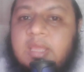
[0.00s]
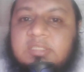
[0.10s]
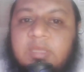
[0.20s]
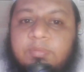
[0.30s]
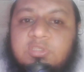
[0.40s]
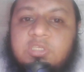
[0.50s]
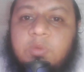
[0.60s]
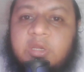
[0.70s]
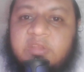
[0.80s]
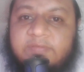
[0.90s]
Suppose
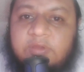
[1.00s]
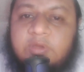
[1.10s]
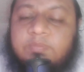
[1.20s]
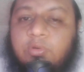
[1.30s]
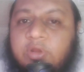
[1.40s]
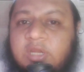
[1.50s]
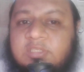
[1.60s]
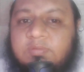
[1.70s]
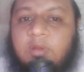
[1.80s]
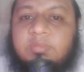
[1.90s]
you are reviewing
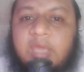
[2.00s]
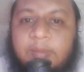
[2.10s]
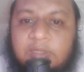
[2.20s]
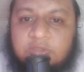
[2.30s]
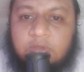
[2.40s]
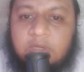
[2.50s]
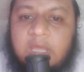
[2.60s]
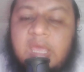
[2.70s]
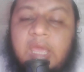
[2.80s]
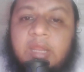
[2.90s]
products from the Amazon,
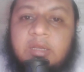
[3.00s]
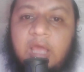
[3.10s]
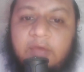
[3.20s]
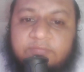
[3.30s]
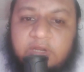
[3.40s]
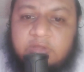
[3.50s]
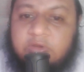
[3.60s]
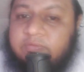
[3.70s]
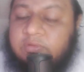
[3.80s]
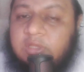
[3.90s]
and after you
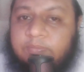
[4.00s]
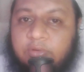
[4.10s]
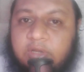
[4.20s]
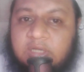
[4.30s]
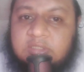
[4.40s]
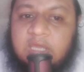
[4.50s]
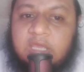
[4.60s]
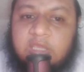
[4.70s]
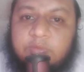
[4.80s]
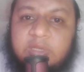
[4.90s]
review the products,
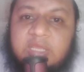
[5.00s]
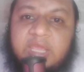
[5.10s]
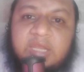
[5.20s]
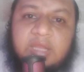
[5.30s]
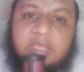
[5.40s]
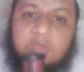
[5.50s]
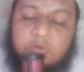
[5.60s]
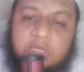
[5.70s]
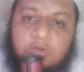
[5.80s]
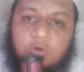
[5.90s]
you will get a
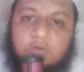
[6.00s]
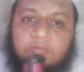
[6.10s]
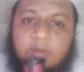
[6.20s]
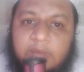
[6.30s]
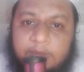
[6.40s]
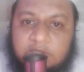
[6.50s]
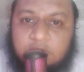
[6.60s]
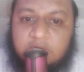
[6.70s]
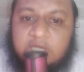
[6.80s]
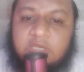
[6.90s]
unique code from
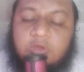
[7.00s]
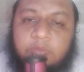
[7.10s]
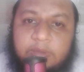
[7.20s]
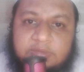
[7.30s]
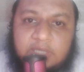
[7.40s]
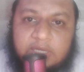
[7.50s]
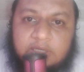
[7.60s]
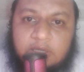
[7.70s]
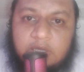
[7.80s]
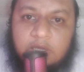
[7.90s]
Amazon in your
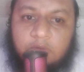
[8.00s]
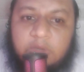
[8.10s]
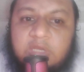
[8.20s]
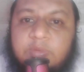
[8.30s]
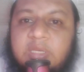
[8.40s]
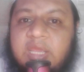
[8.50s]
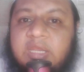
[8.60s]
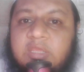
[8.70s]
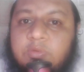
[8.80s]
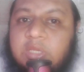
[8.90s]
website. When you will
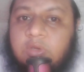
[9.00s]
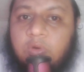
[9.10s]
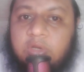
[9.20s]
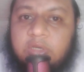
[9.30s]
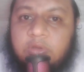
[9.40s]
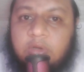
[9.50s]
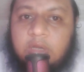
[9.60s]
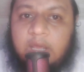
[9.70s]
get a unique code in your